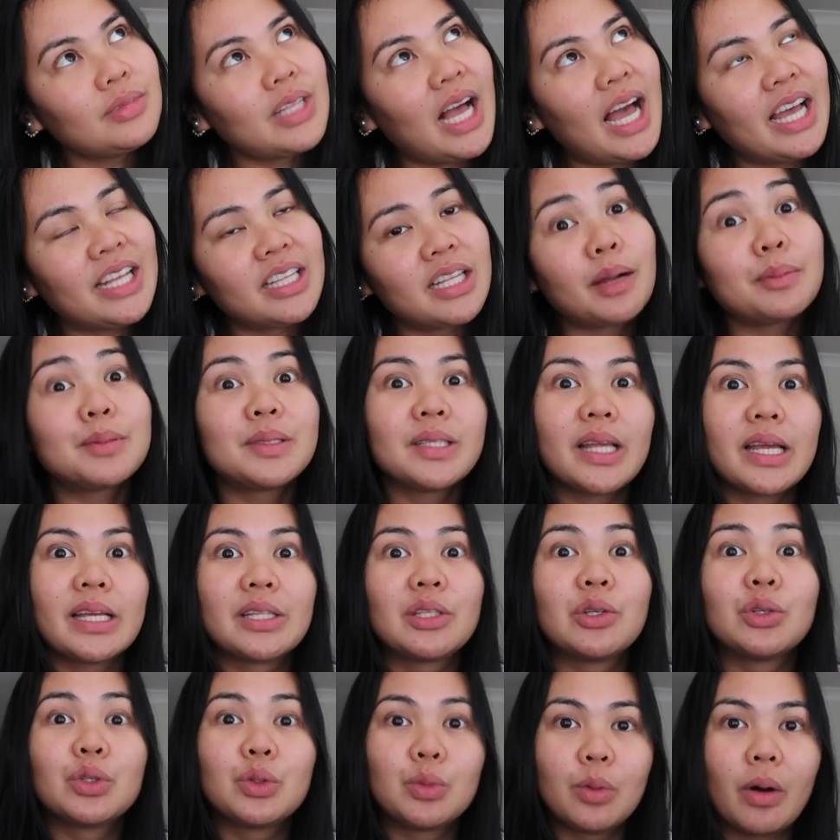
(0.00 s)
I ended up
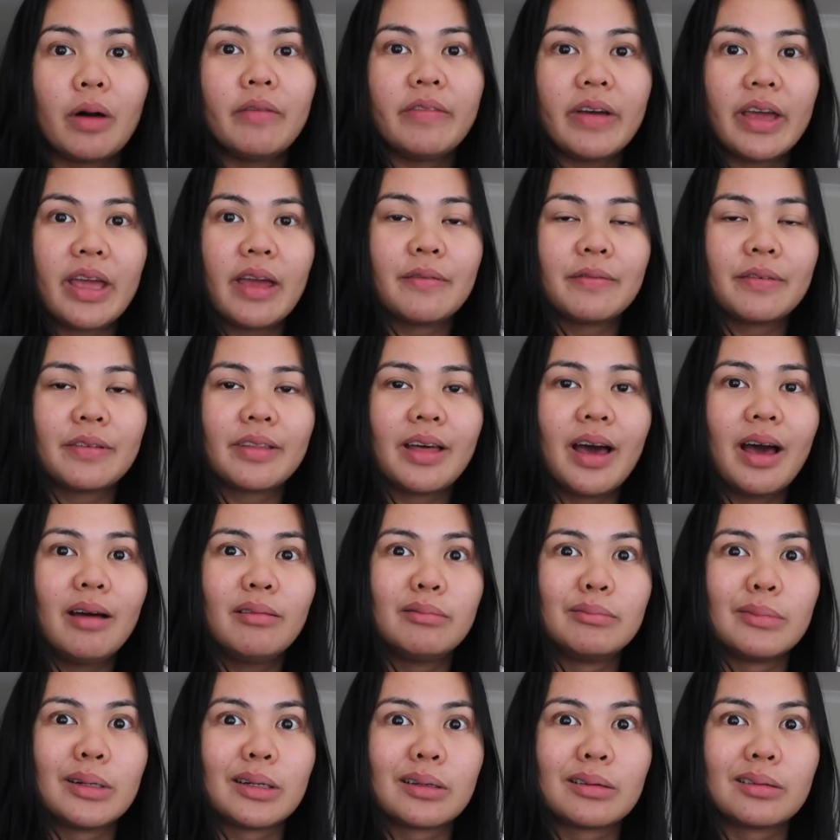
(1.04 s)
staying till 12 a.m. for
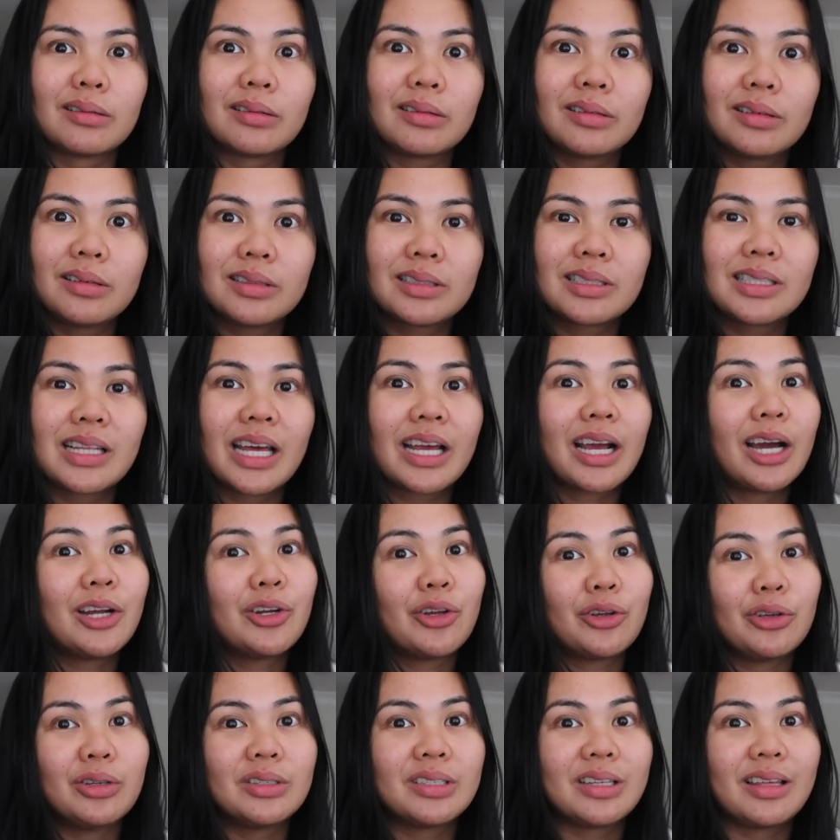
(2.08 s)
that. Oh my goodness. Like, I
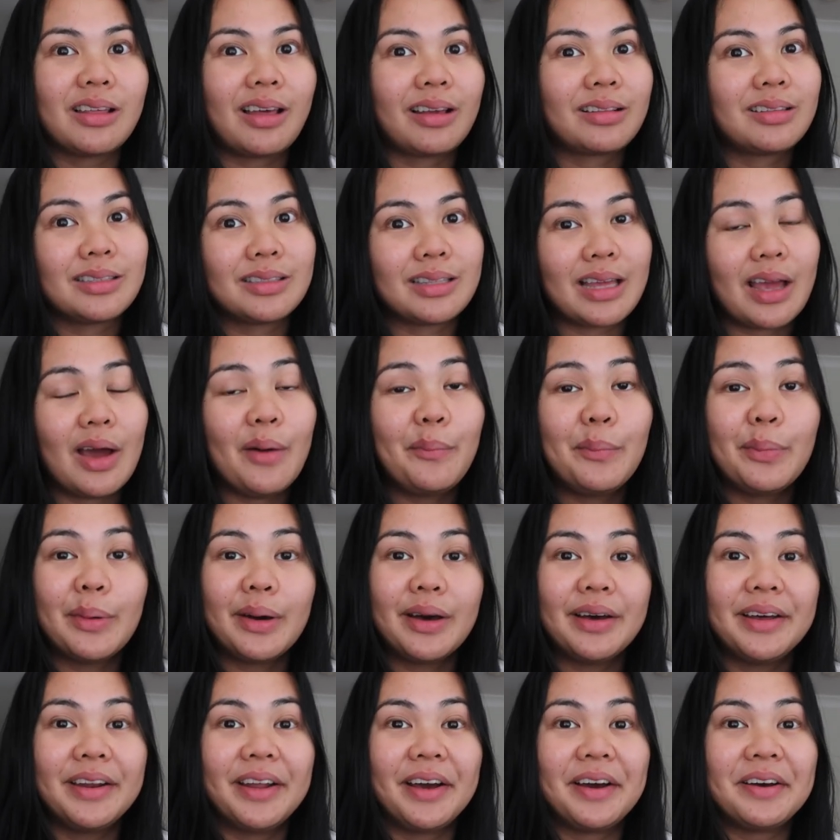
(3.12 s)
don't usually like to stay up,
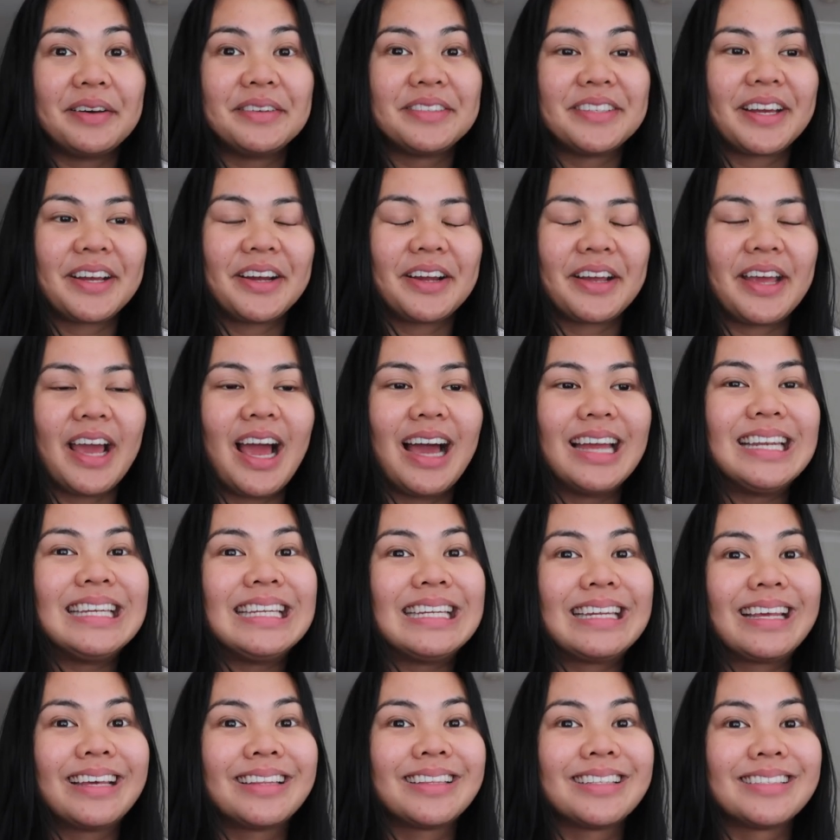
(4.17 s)
but I was like, okay, I need
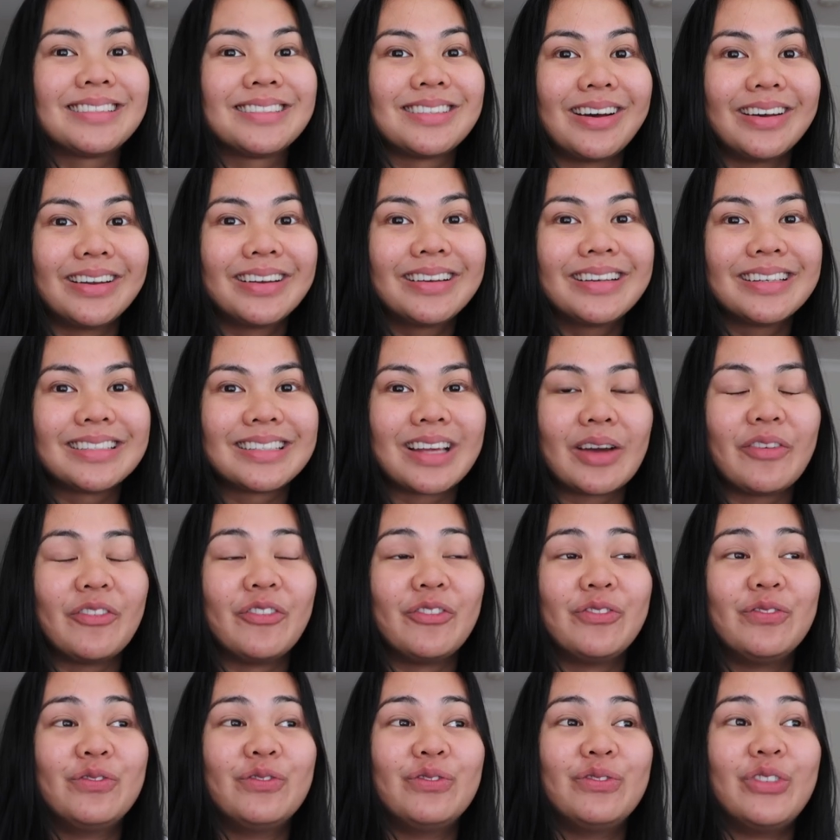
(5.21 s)
to get this done because I
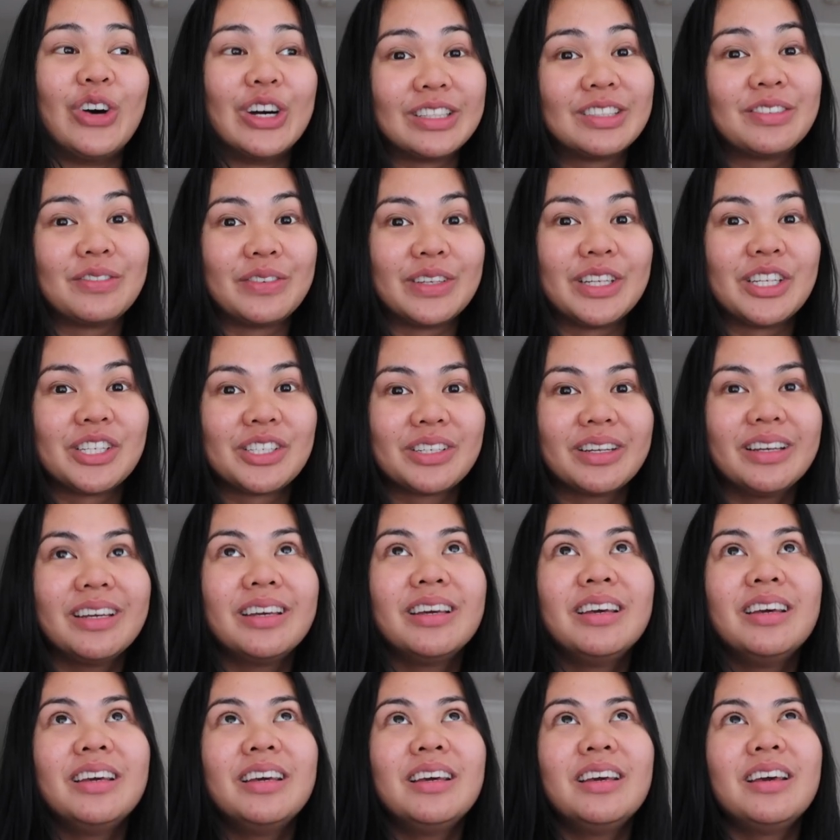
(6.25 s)
want to finish
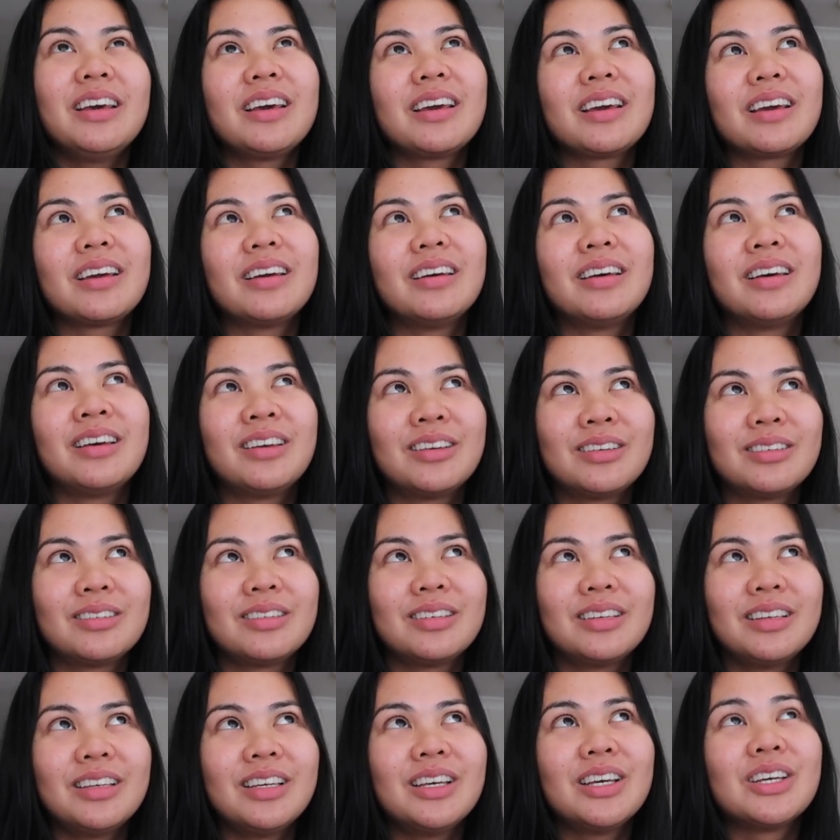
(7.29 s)
it.
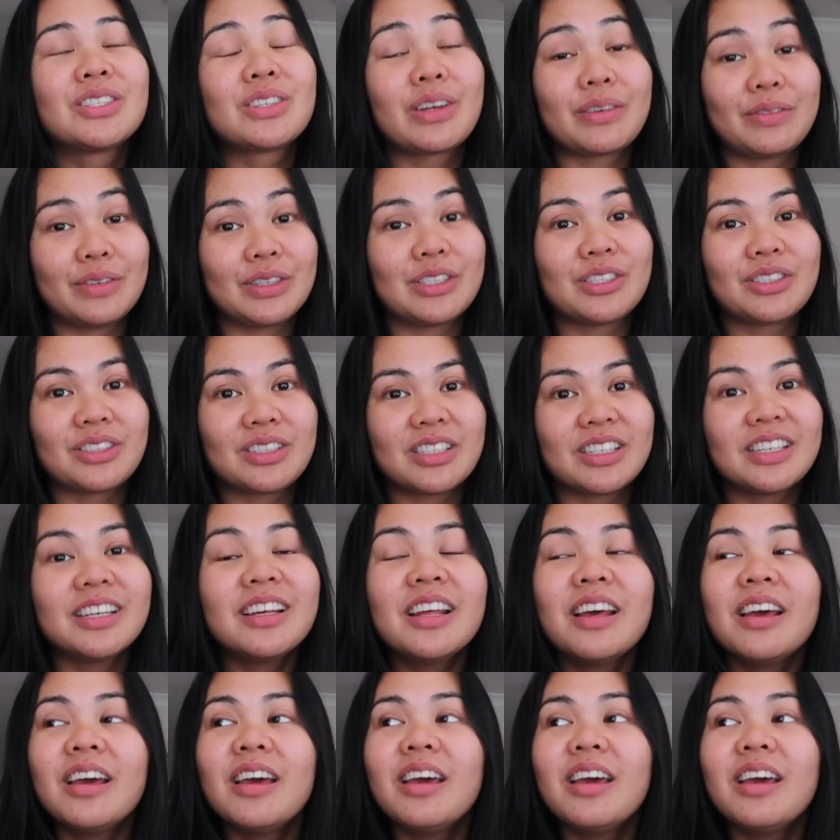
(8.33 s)
So I finished it.